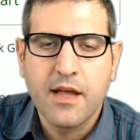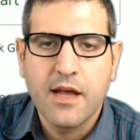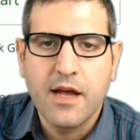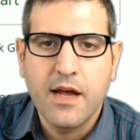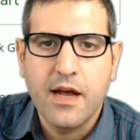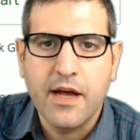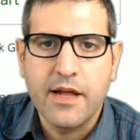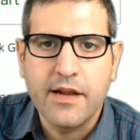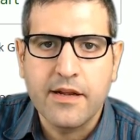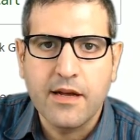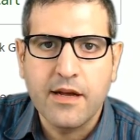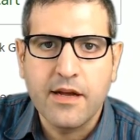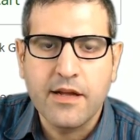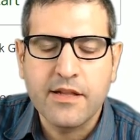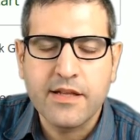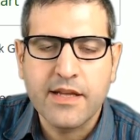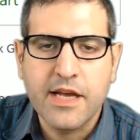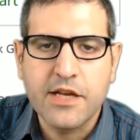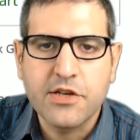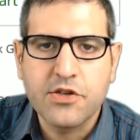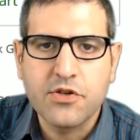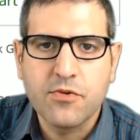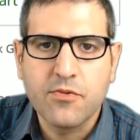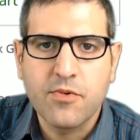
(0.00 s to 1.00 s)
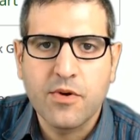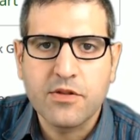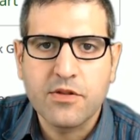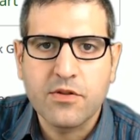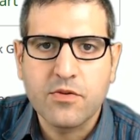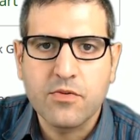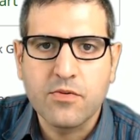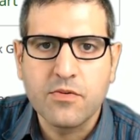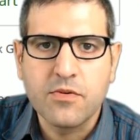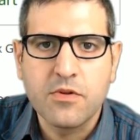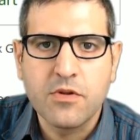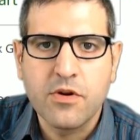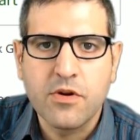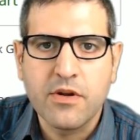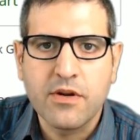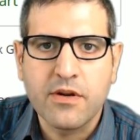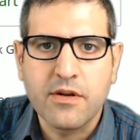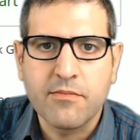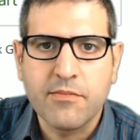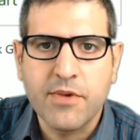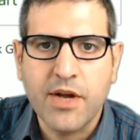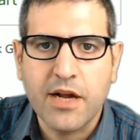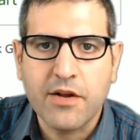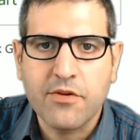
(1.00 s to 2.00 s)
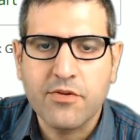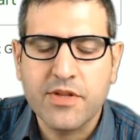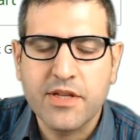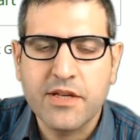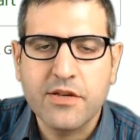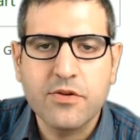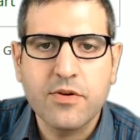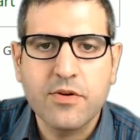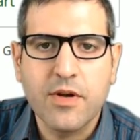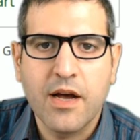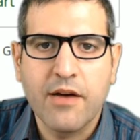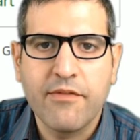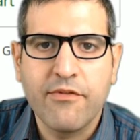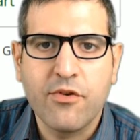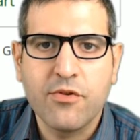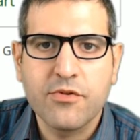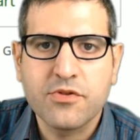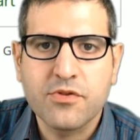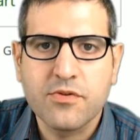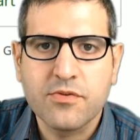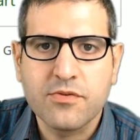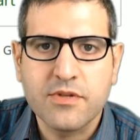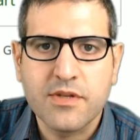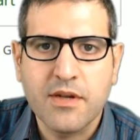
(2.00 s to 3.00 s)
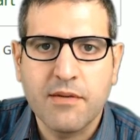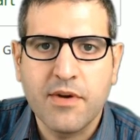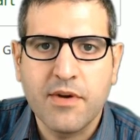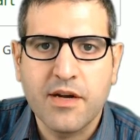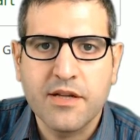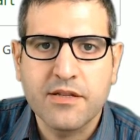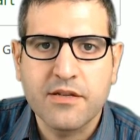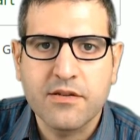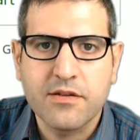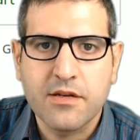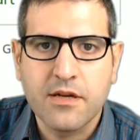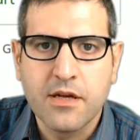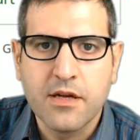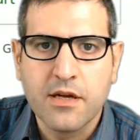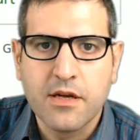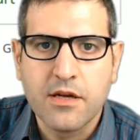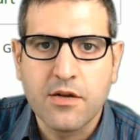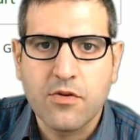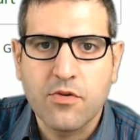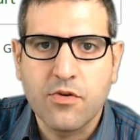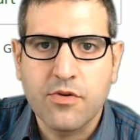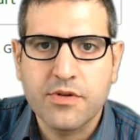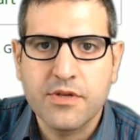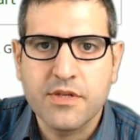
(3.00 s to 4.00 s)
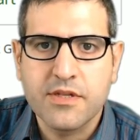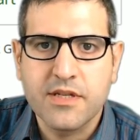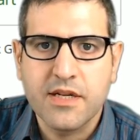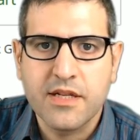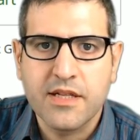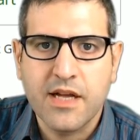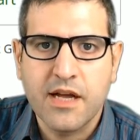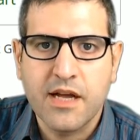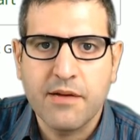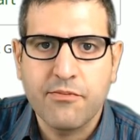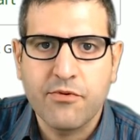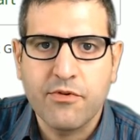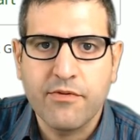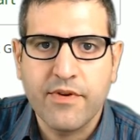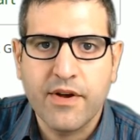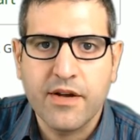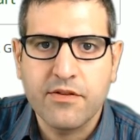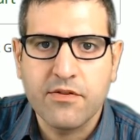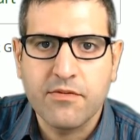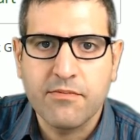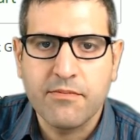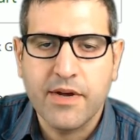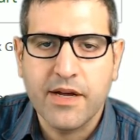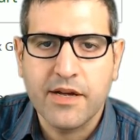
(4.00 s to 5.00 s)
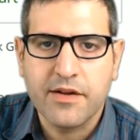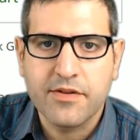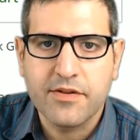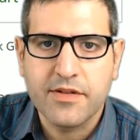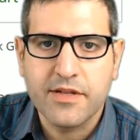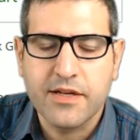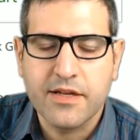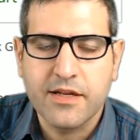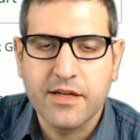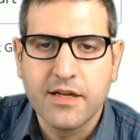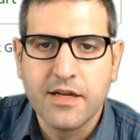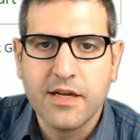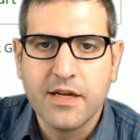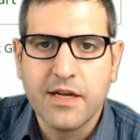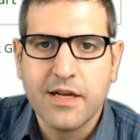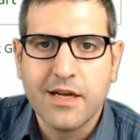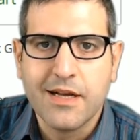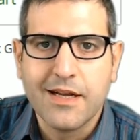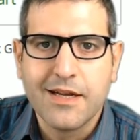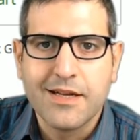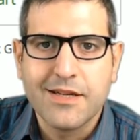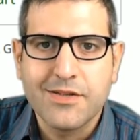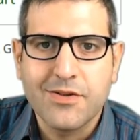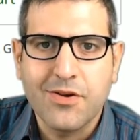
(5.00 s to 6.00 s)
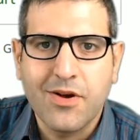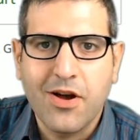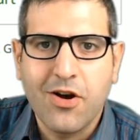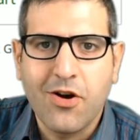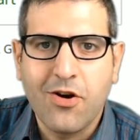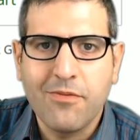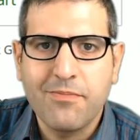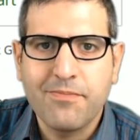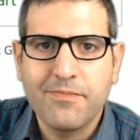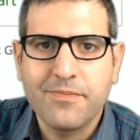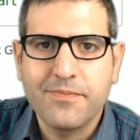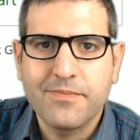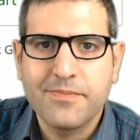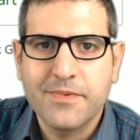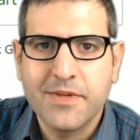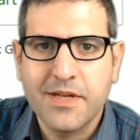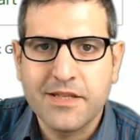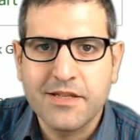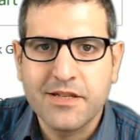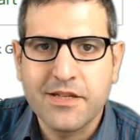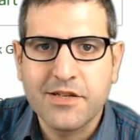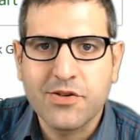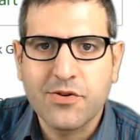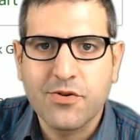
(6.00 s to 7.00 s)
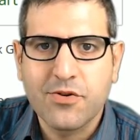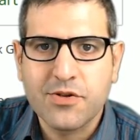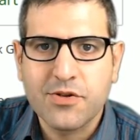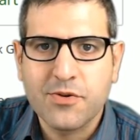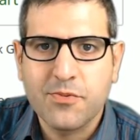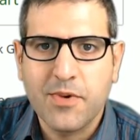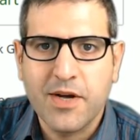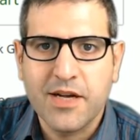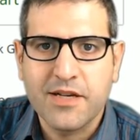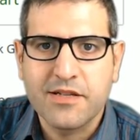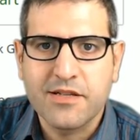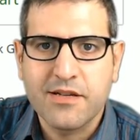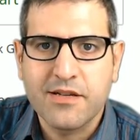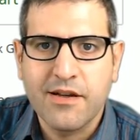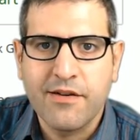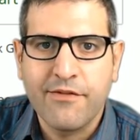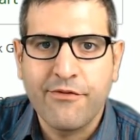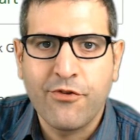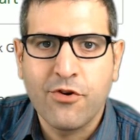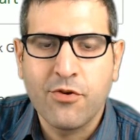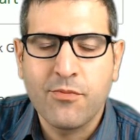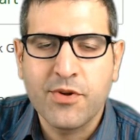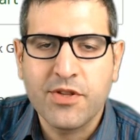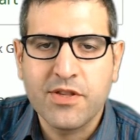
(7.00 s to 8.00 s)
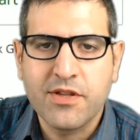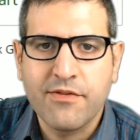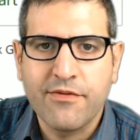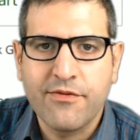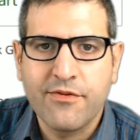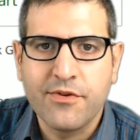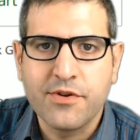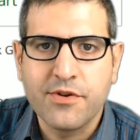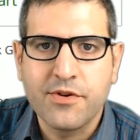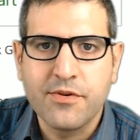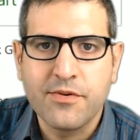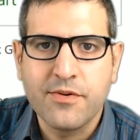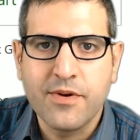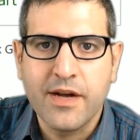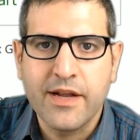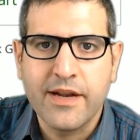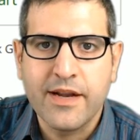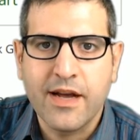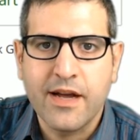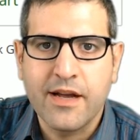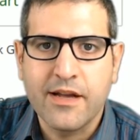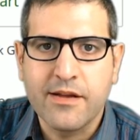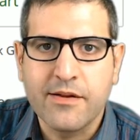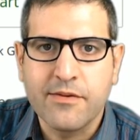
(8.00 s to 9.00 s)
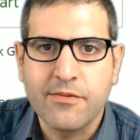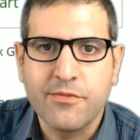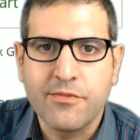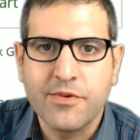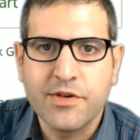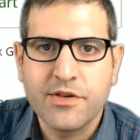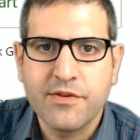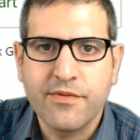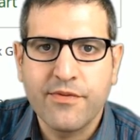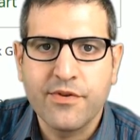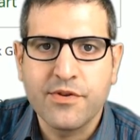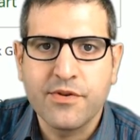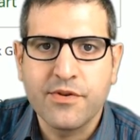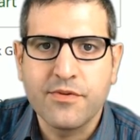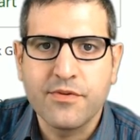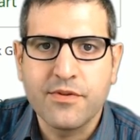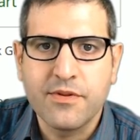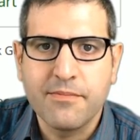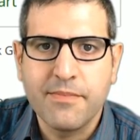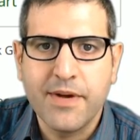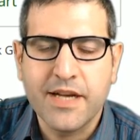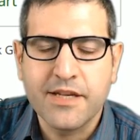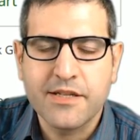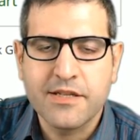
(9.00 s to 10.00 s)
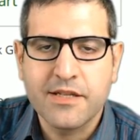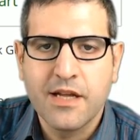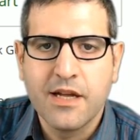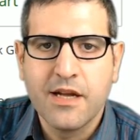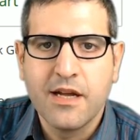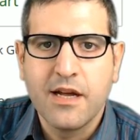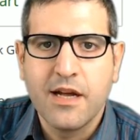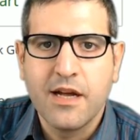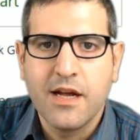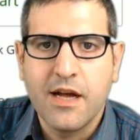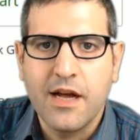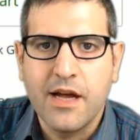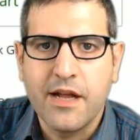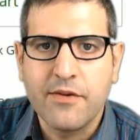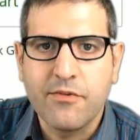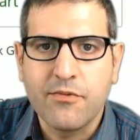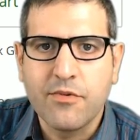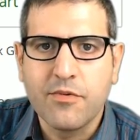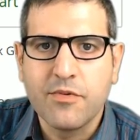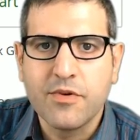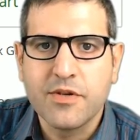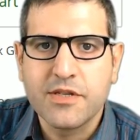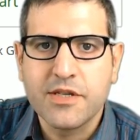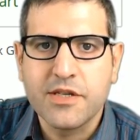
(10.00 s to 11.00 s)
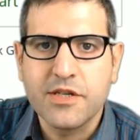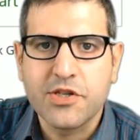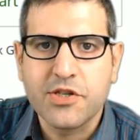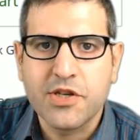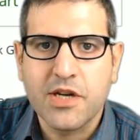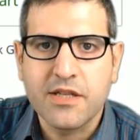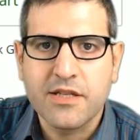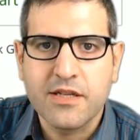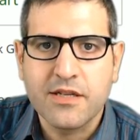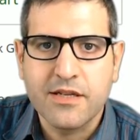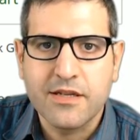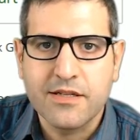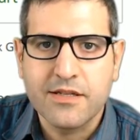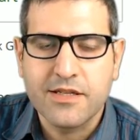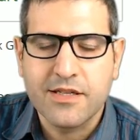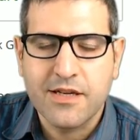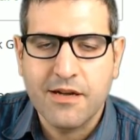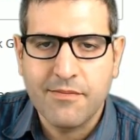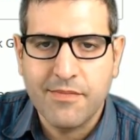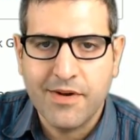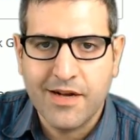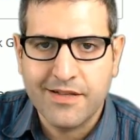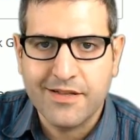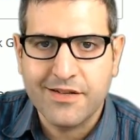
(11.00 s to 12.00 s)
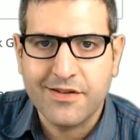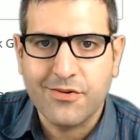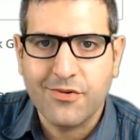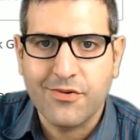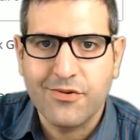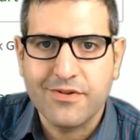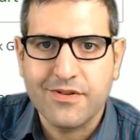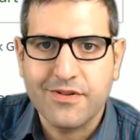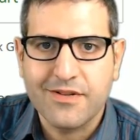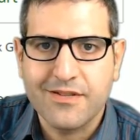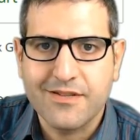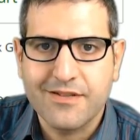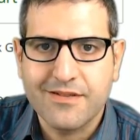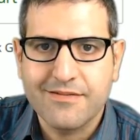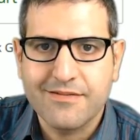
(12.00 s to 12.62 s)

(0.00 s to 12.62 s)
And in case you want to learn Microtech, you have also some other courses that I provide on Microtech. So I hope that this course was informative for you and I wish for you the best. And we will see each other in some other courses.